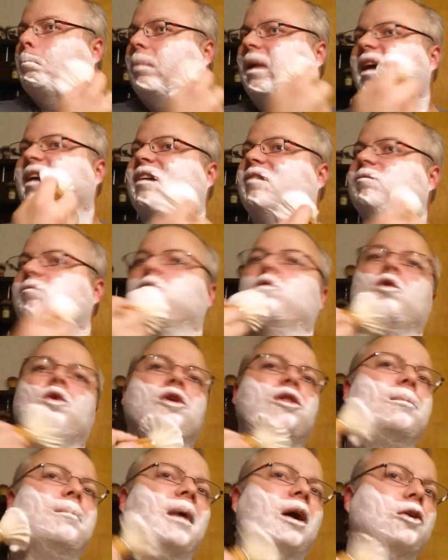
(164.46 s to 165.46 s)
back and
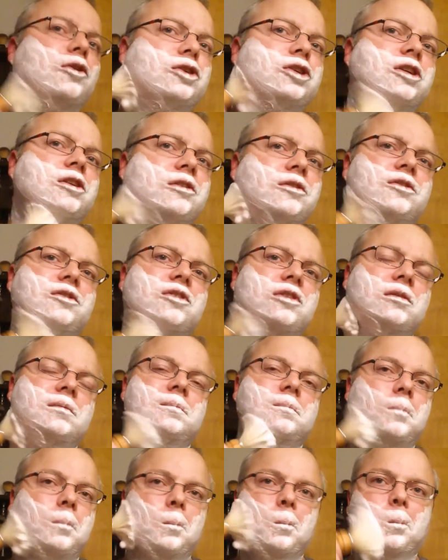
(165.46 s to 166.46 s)
forth motions.
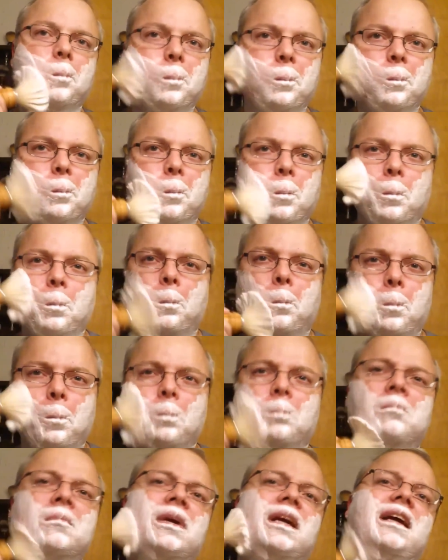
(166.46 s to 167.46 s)

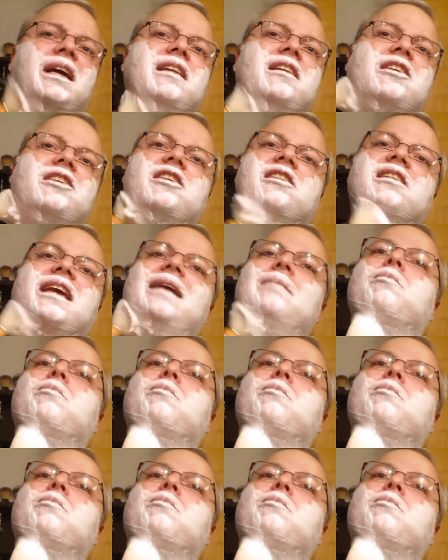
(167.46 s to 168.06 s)
And you just